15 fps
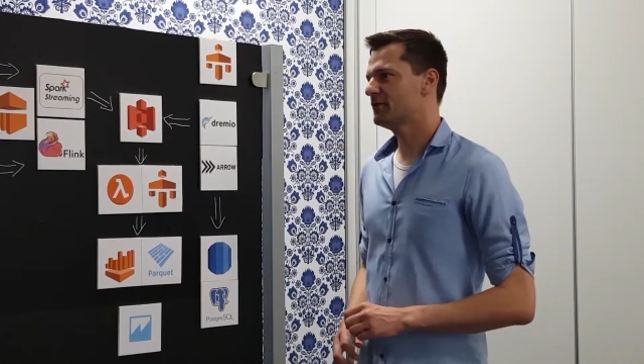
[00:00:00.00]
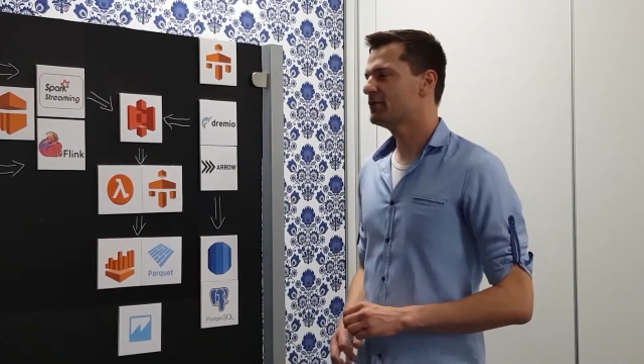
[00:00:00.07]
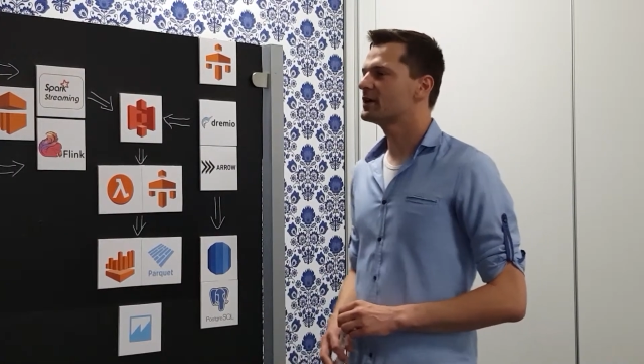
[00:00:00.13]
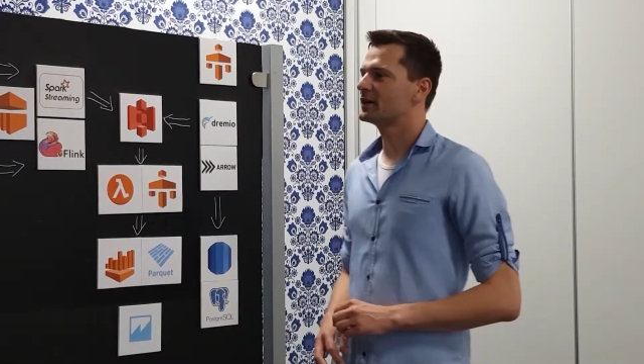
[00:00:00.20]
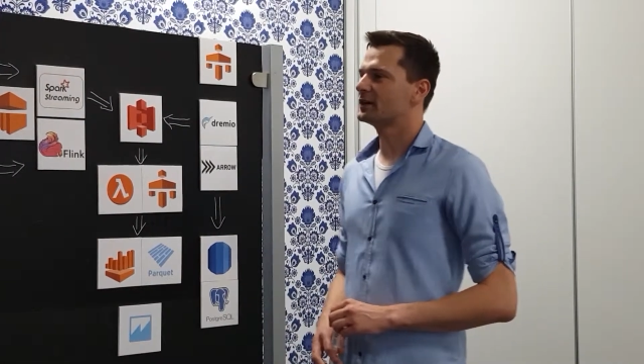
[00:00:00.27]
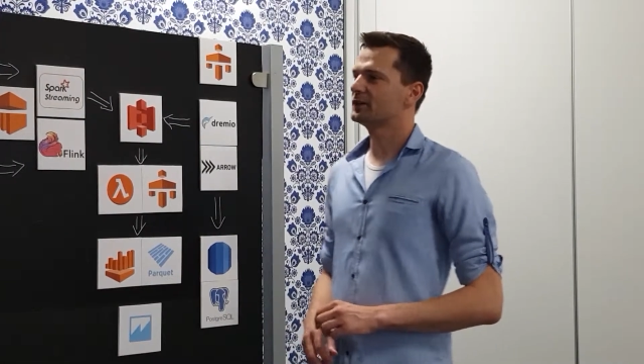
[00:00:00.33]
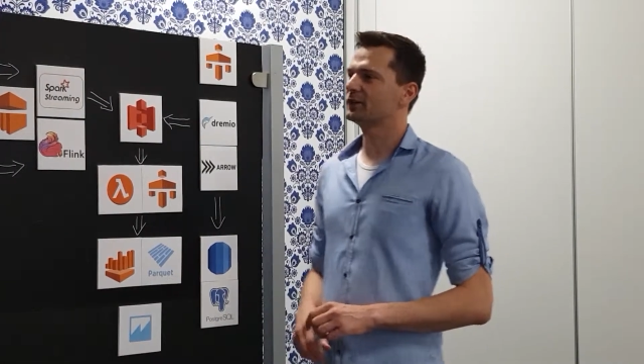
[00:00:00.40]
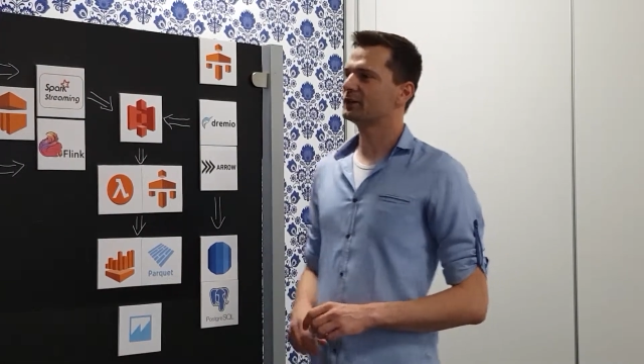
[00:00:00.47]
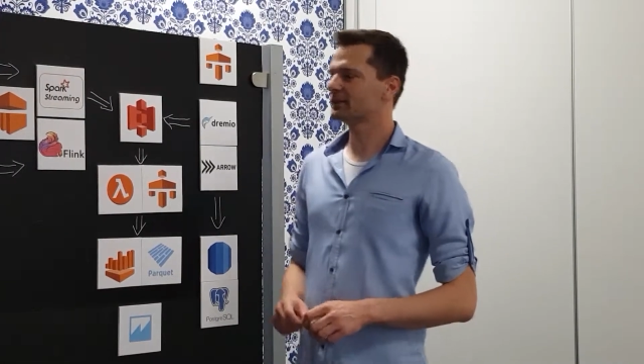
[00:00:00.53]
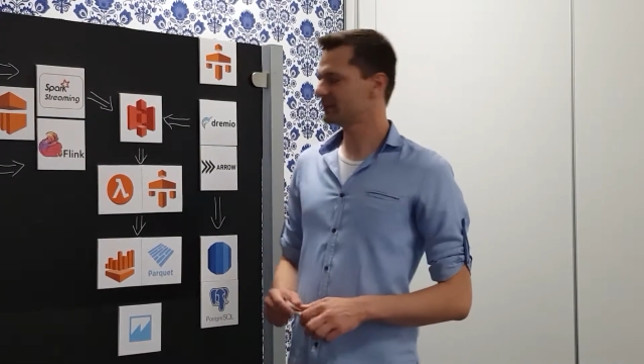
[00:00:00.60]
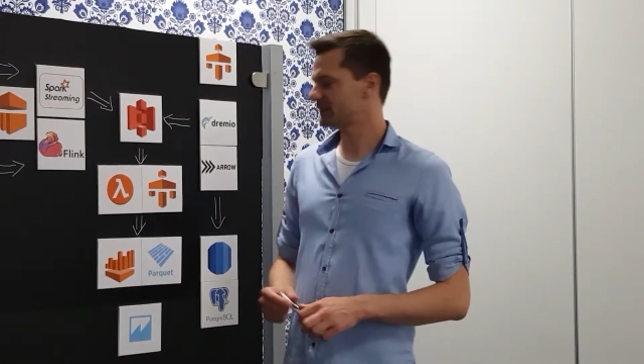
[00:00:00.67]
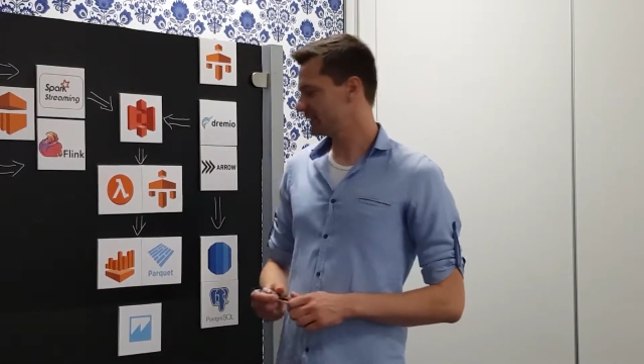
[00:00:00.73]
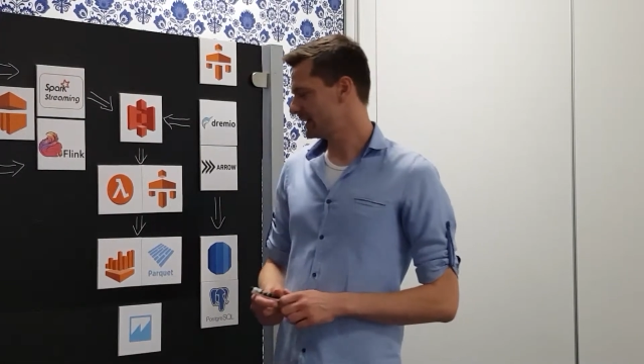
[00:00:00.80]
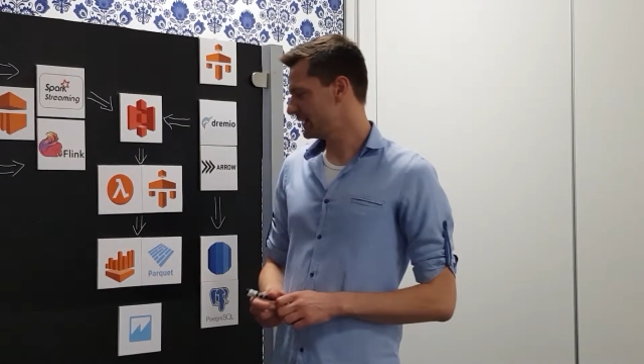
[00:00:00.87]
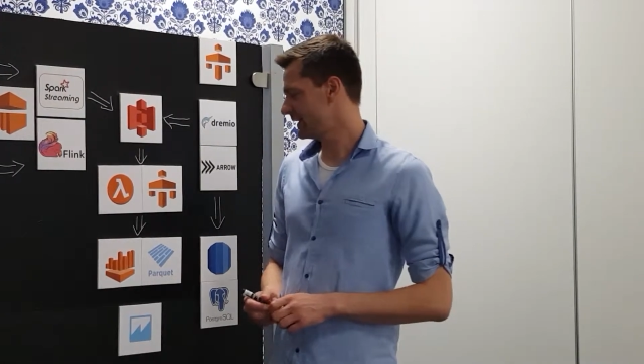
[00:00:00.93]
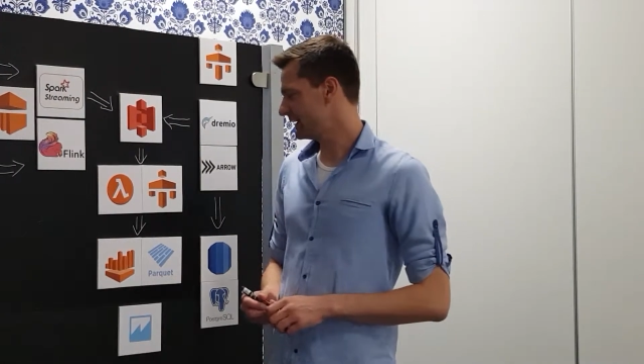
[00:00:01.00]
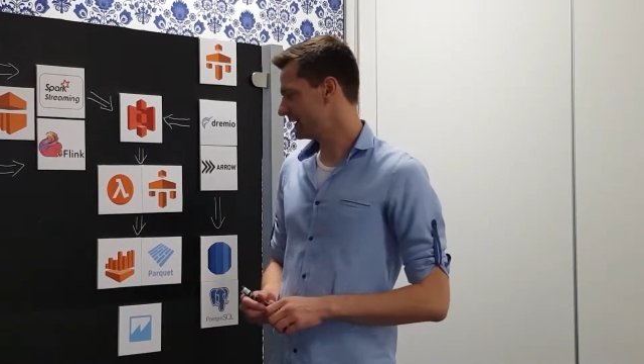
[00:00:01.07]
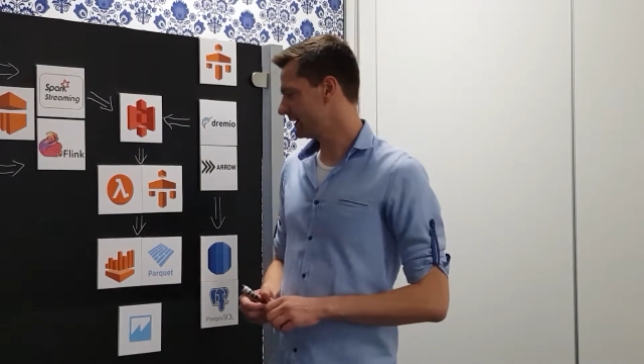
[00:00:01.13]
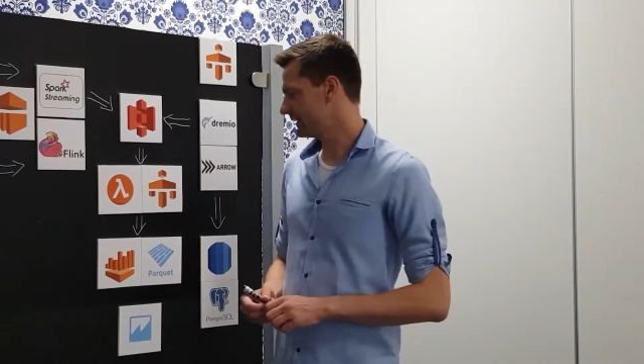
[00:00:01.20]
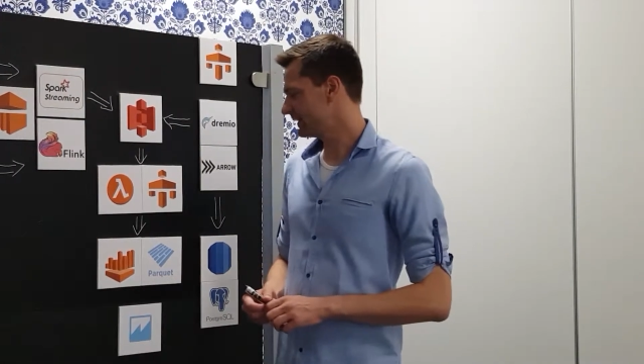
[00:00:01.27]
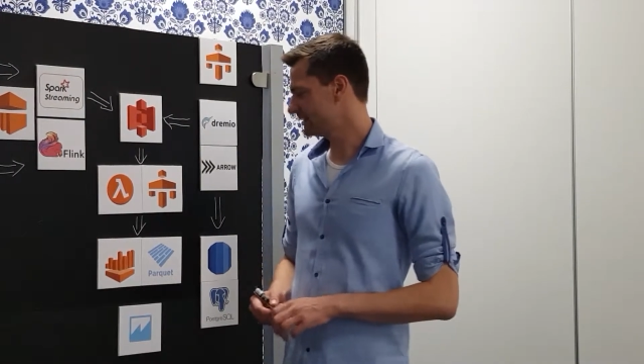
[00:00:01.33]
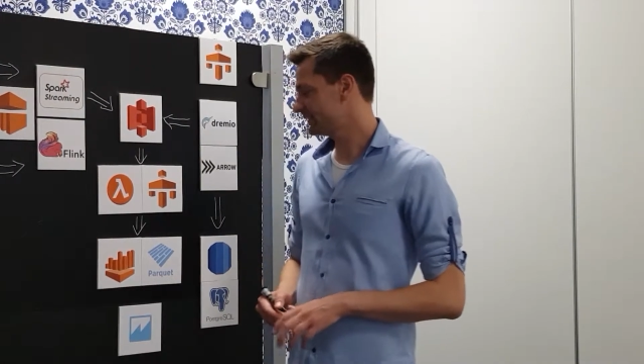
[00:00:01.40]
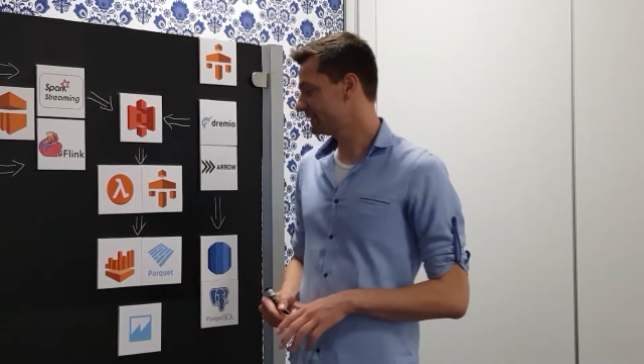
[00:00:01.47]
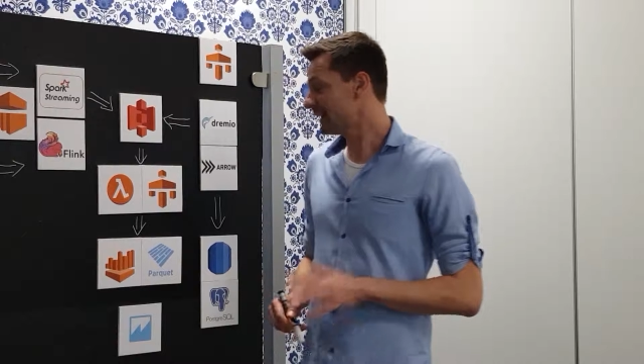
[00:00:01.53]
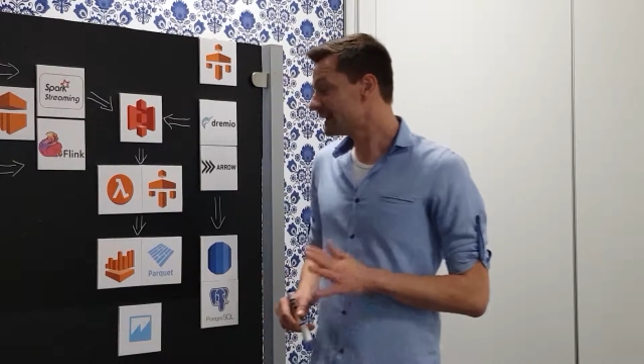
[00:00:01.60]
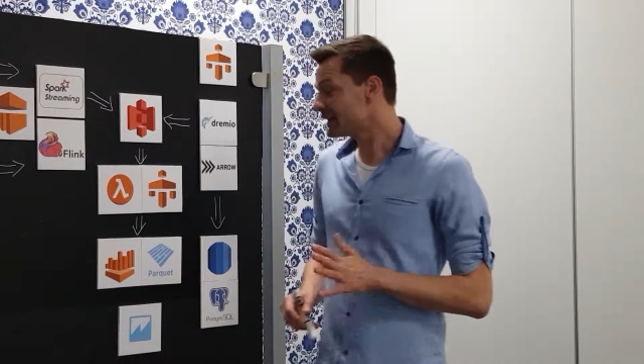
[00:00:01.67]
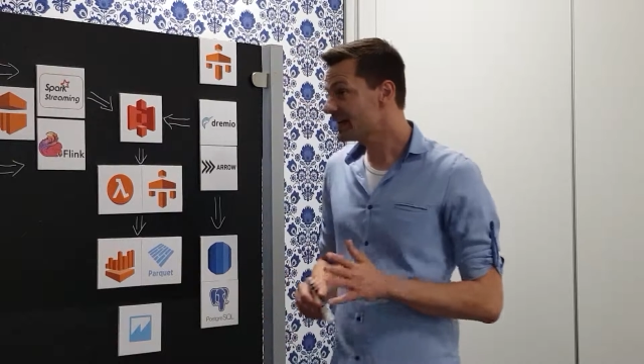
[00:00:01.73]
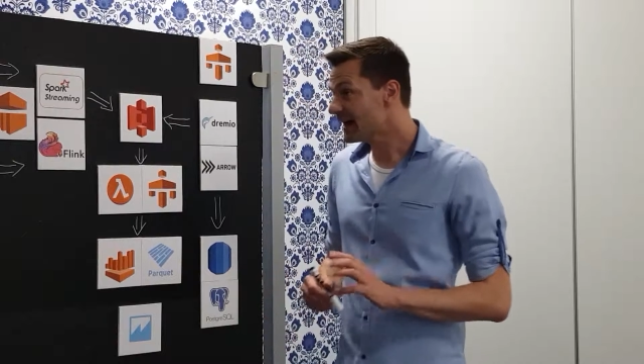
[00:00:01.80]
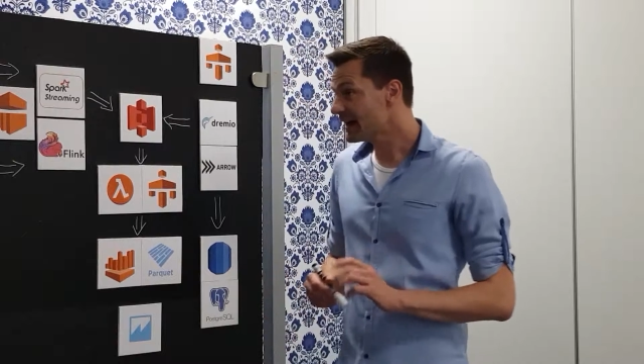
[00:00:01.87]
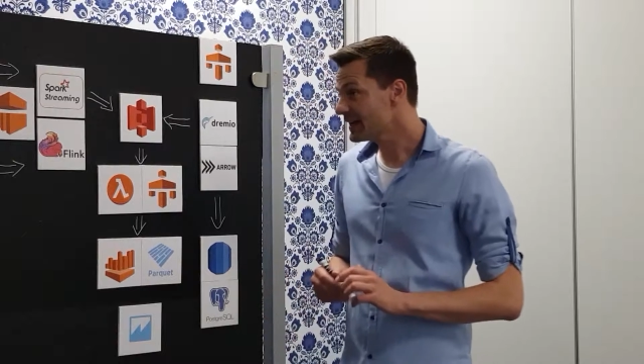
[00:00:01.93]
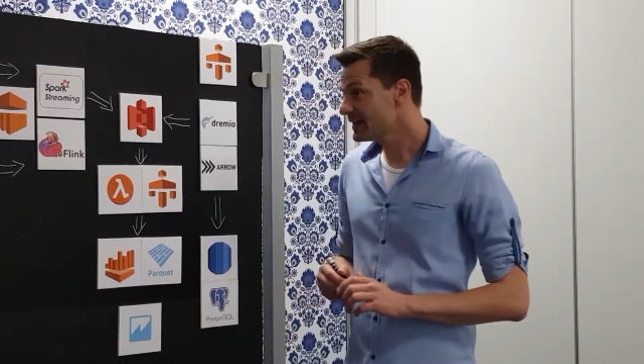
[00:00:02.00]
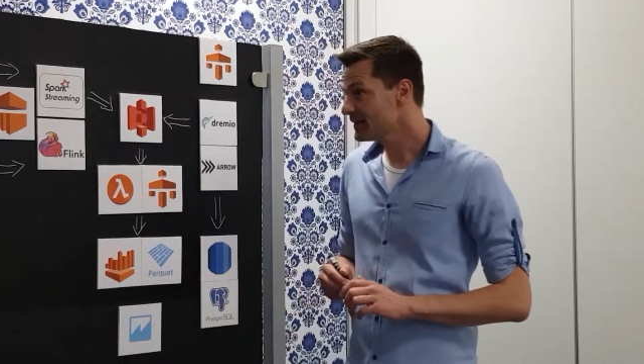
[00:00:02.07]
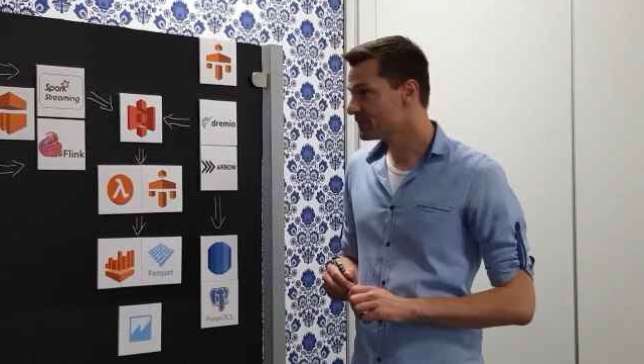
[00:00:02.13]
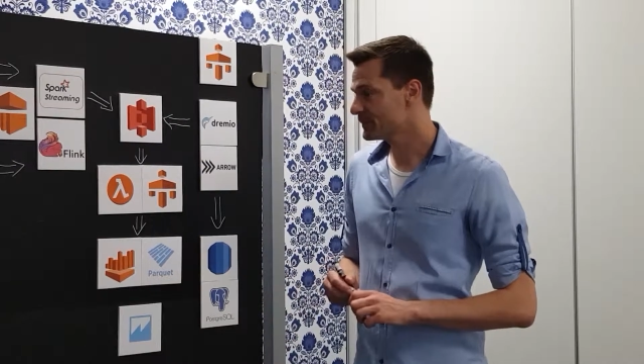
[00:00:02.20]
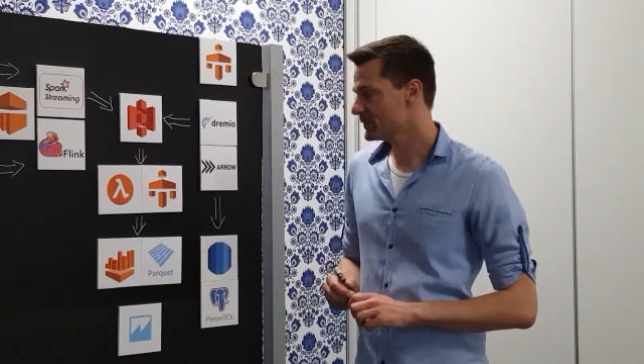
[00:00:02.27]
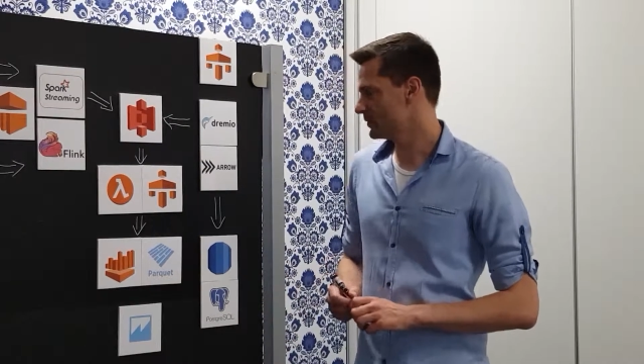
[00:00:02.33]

if you are not a tech guy,